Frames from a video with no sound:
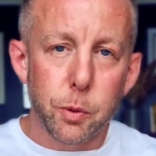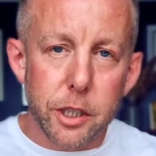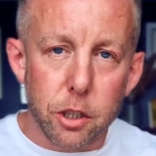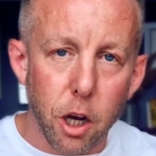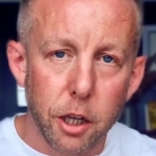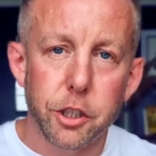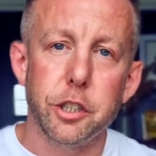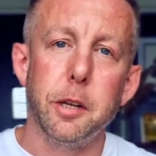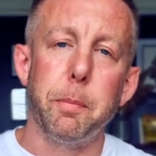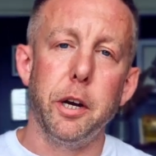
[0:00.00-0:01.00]
it's not
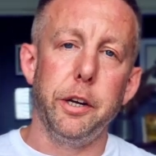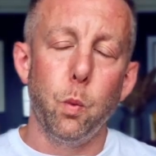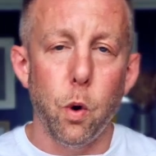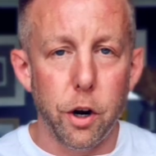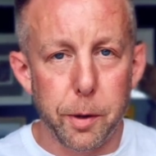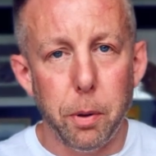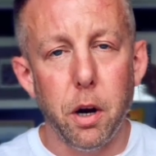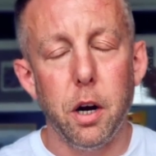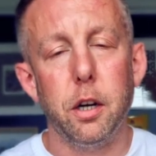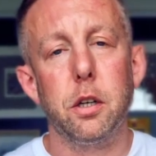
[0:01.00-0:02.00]
just about where to
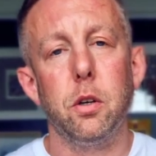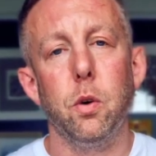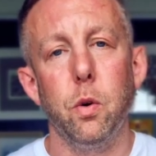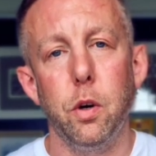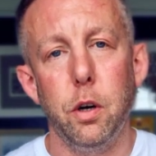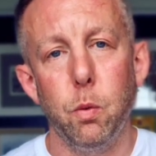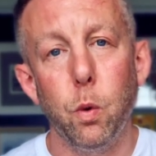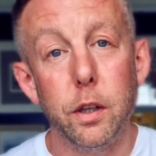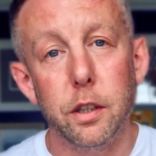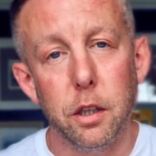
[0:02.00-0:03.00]
park or
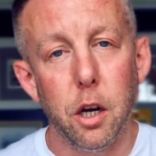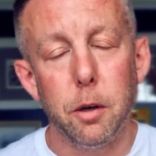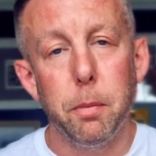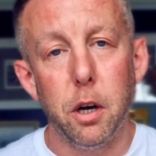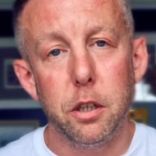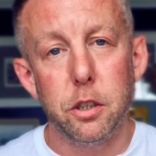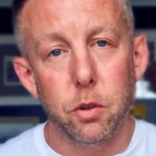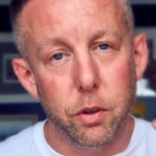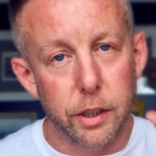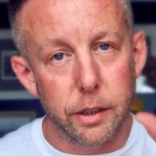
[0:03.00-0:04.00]
what the
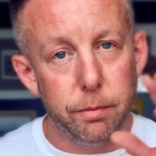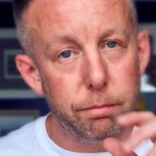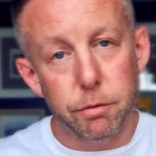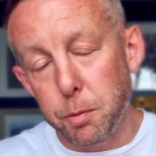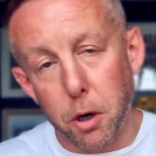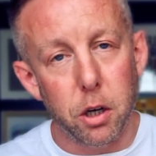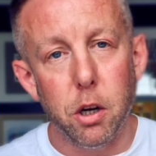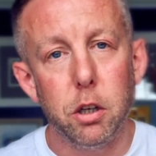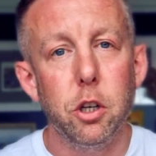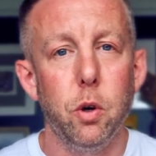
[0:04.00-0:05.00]
lockbox or the smart
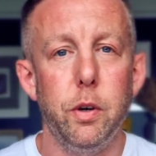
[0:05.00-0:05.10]
lock code